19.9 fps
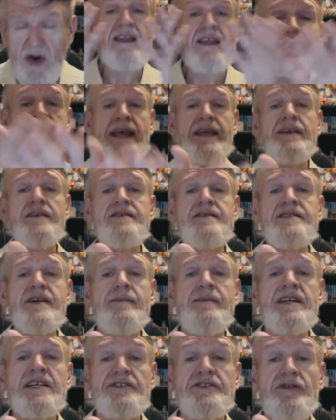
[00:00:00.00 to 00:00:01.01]
Thank you so
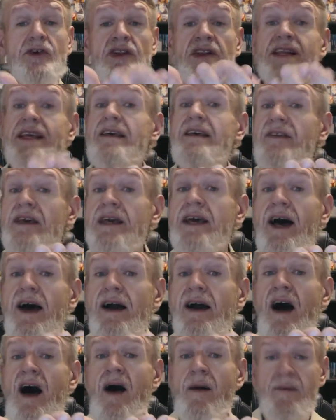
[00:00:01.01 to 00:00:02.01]
much for leaving a
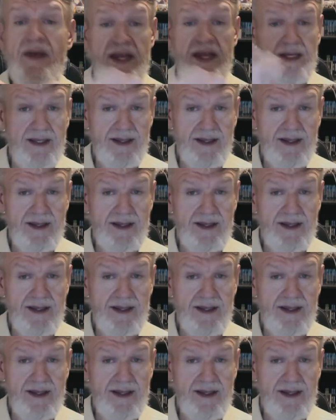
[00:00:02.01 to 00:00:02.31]
comment.